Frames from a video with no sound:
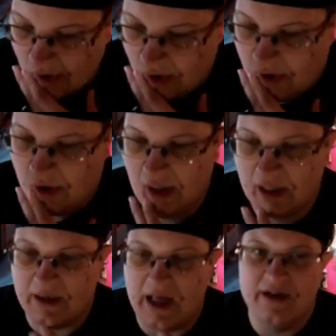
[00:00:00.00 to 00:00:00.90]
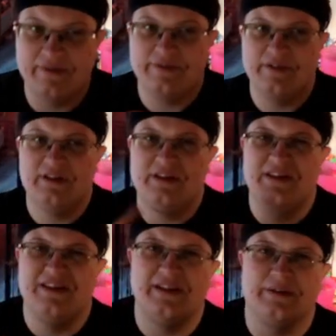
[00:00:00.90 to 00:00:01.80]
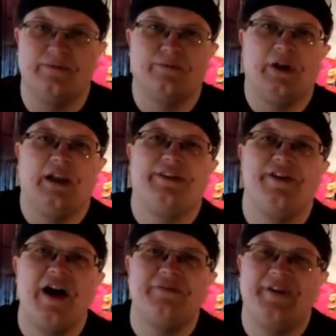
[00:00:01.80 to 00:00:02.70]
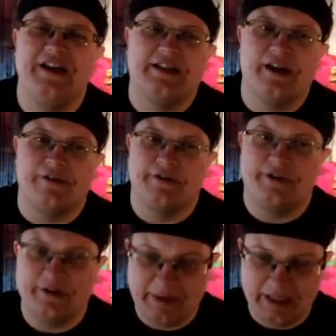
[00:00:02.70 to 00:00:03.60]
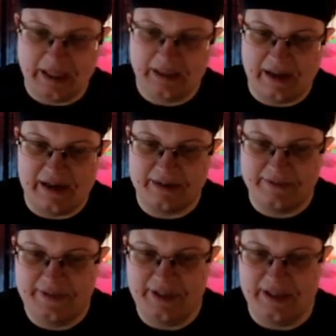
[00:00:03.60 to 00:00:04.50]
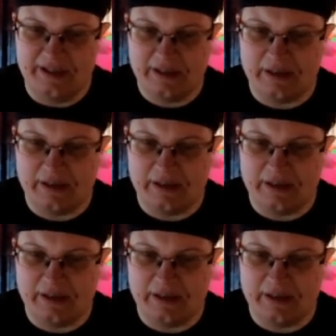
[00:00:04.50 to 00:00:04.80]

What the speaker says: Or like a lot of the, well, they're not face characters, but like a lot of the,